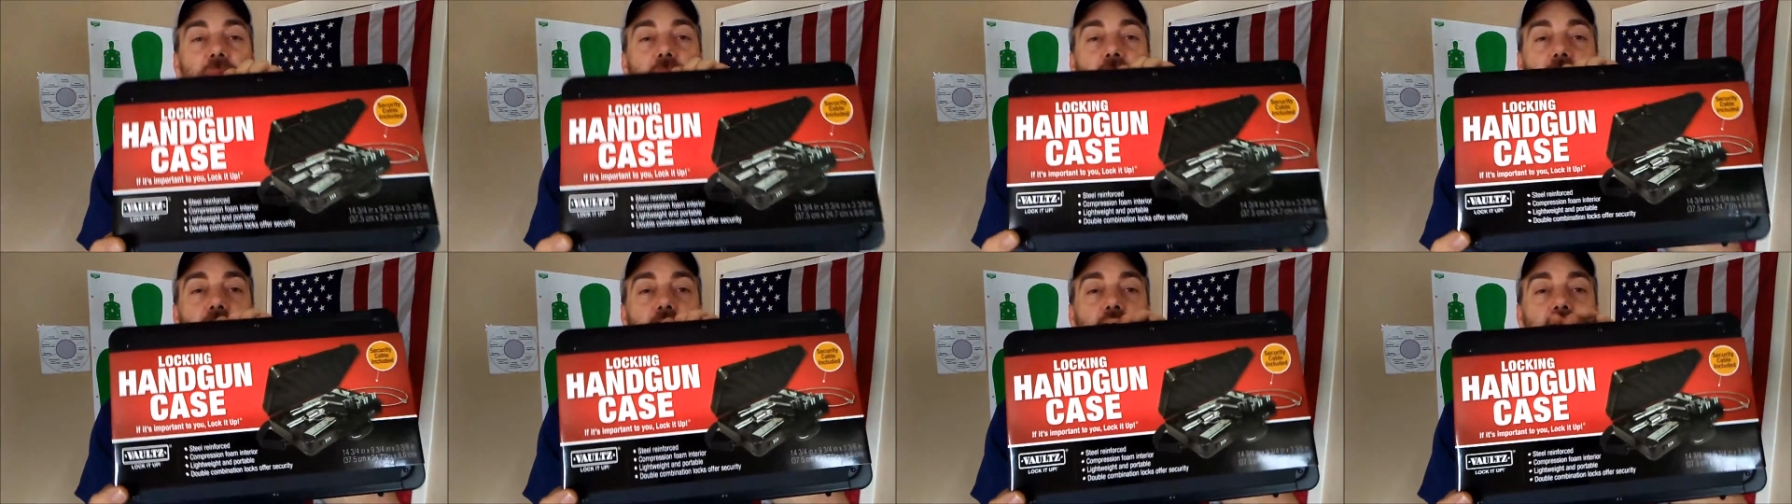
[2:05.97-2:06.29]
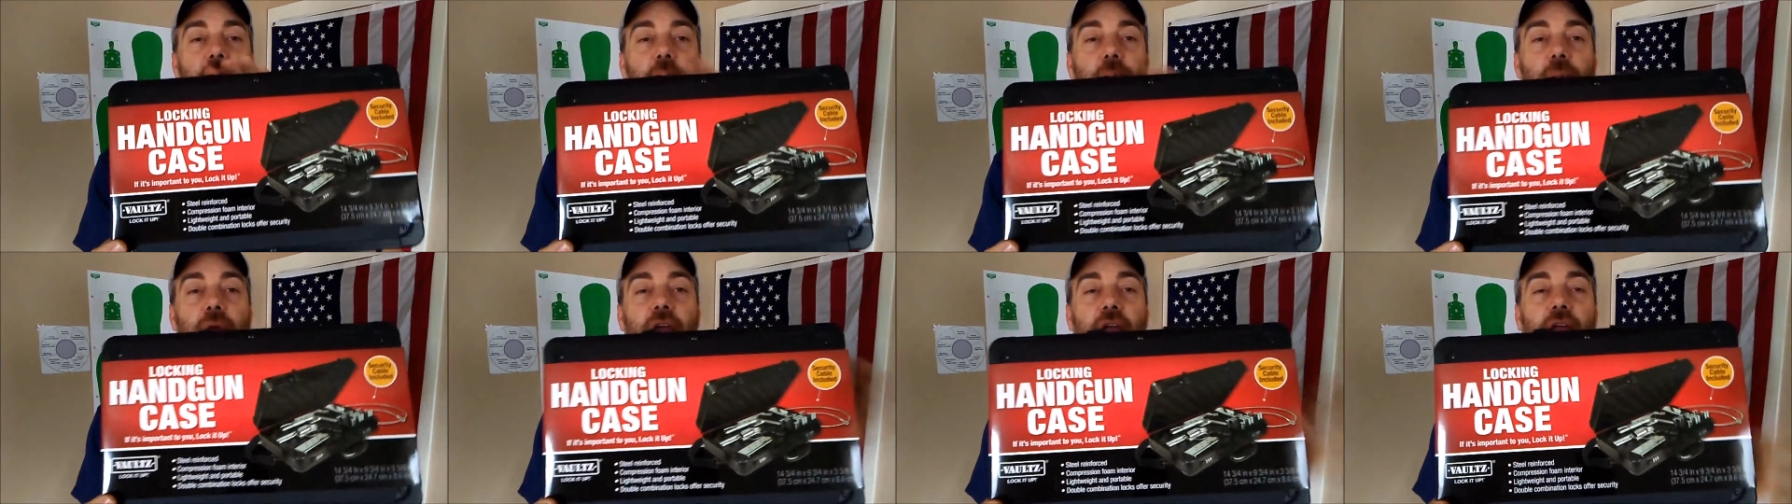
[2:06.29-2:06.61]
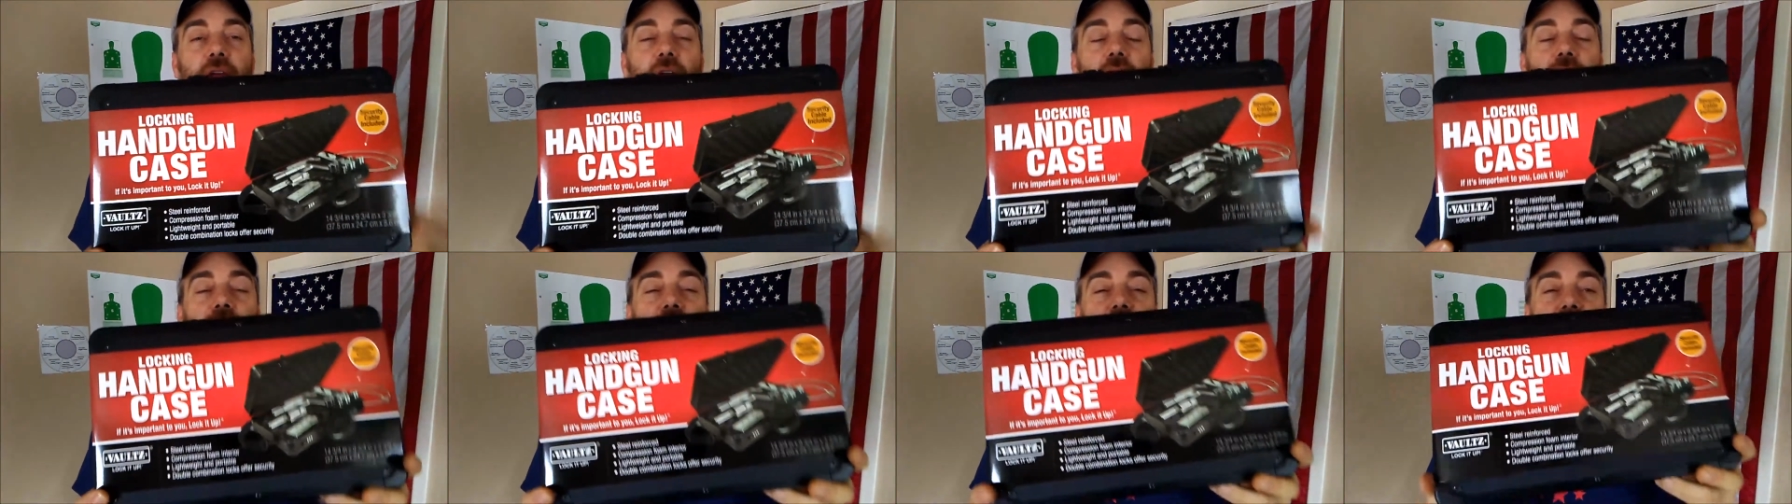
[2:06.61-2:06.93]
but we don't
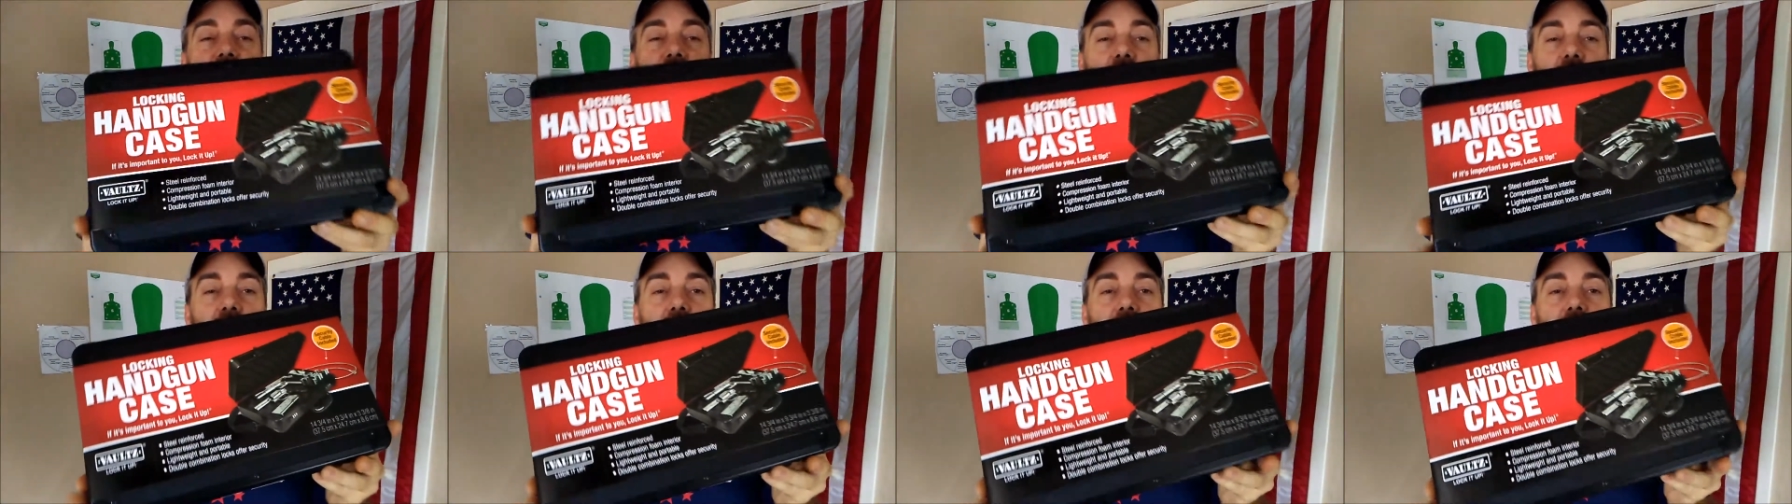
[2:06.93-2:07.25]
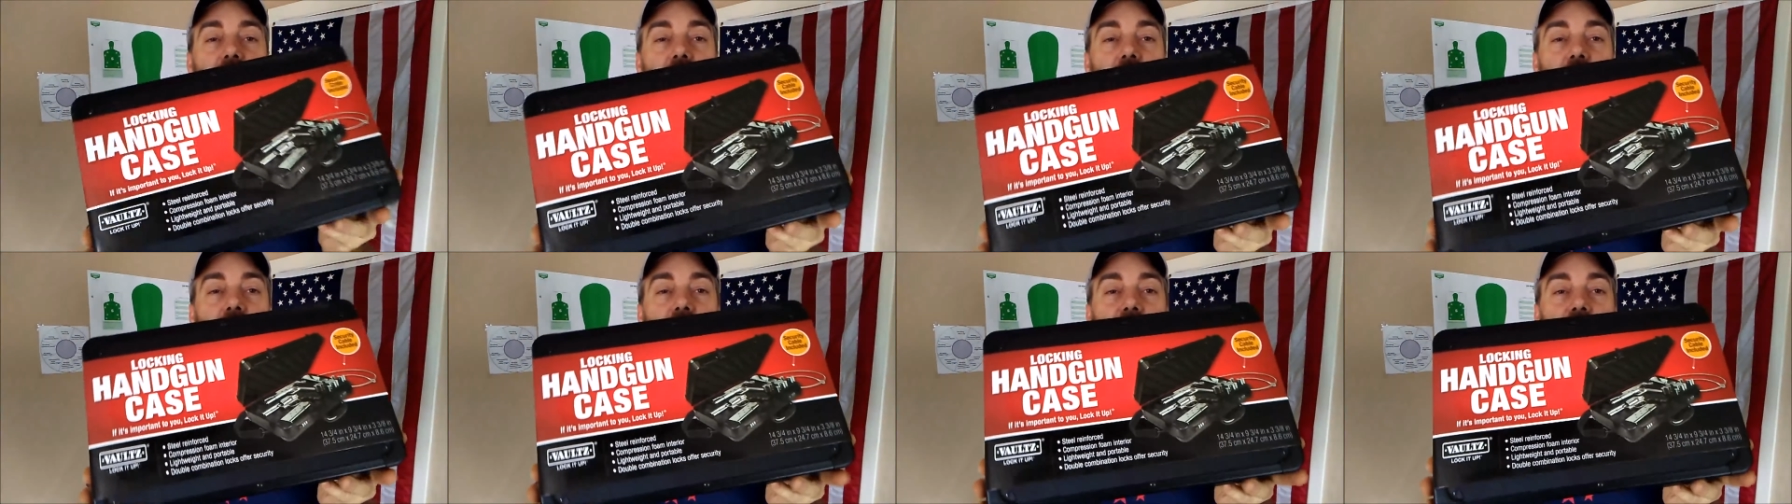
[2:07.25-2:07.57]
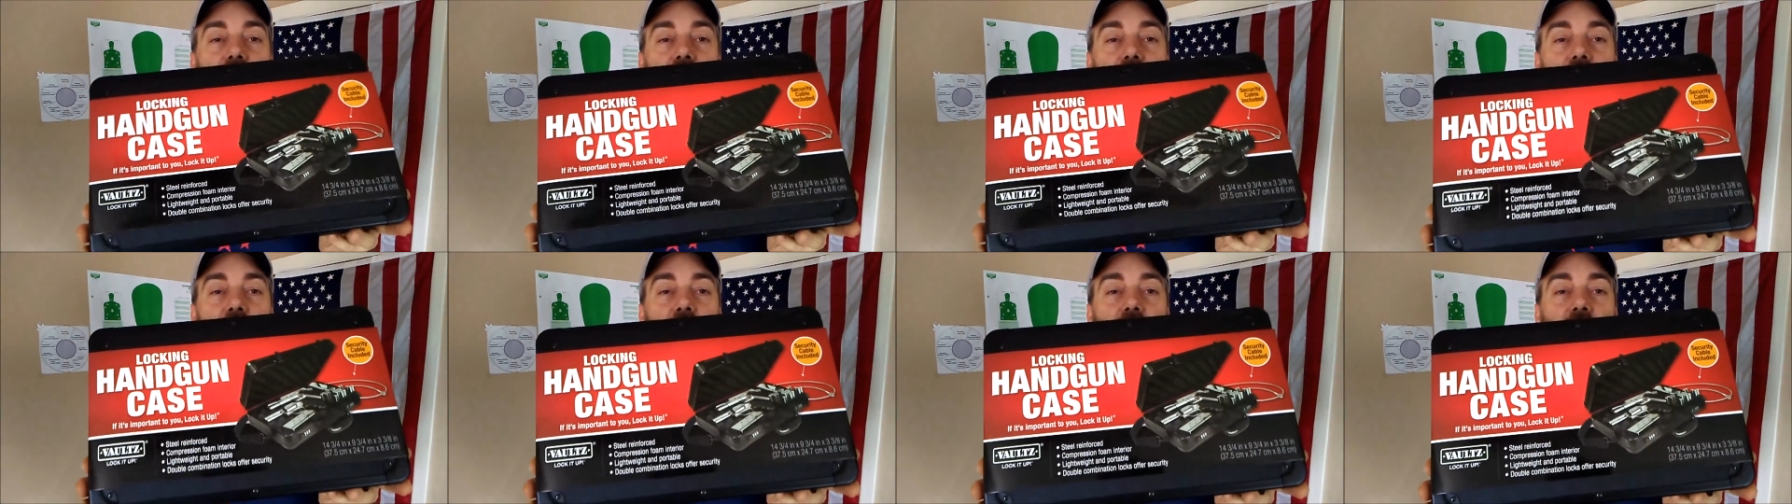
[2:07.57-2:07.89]
make everything here in the
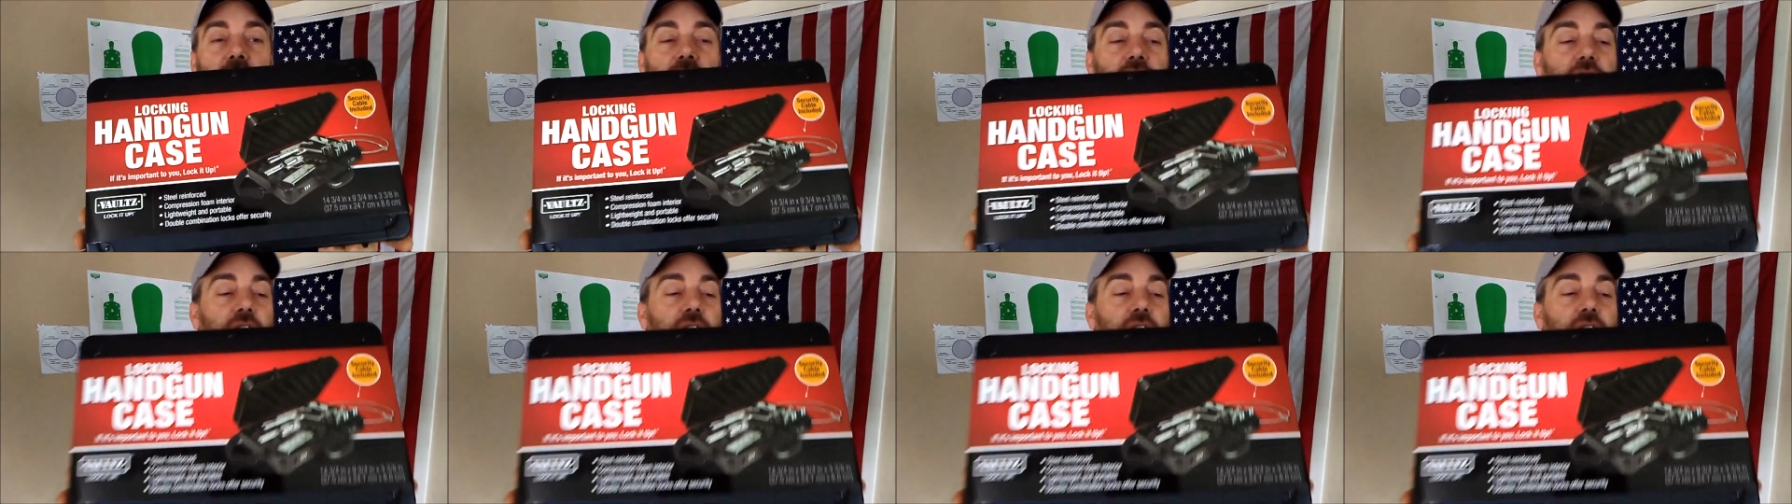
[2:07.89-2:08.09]
United